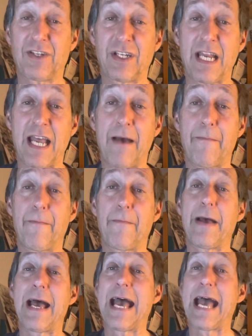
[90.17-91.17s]
step,
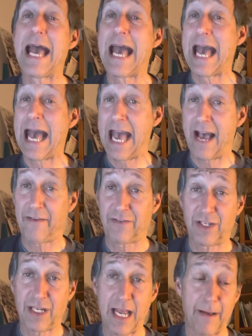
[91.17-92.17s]
half
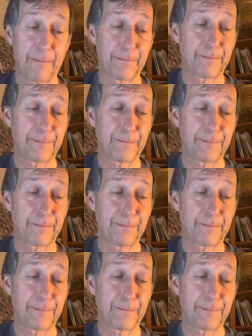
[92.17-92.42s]
step.